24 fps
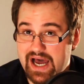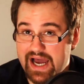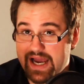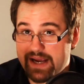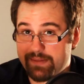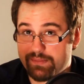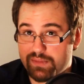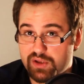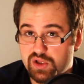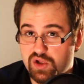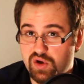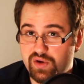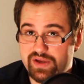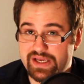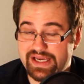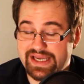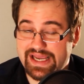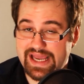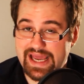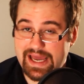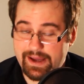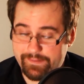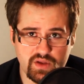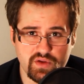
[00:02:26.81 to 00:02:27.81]
I'm
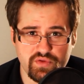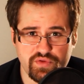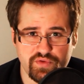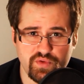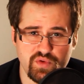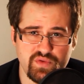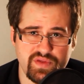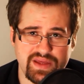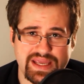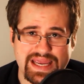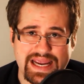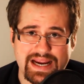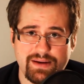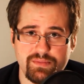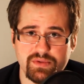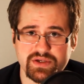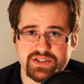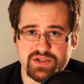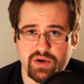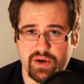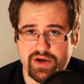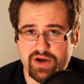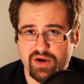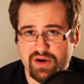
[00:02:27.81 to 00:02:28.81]
looking at through the camera
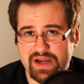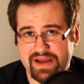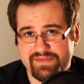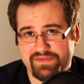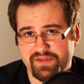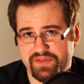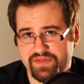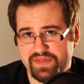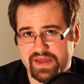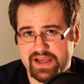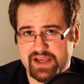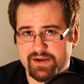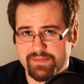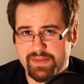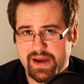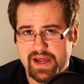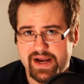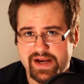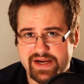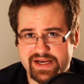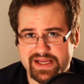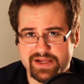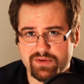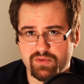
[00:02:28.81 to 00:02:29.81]
so I don't have to think about
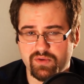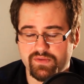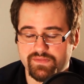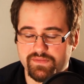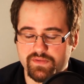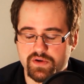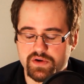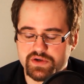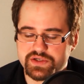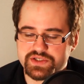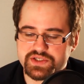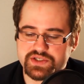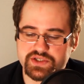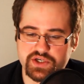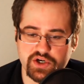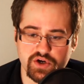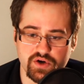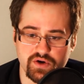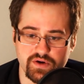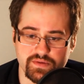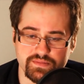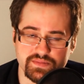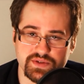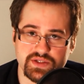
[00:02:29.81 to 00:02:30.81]
it in reverse
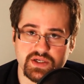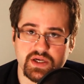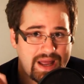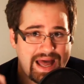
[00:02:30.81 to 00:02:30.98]
terms.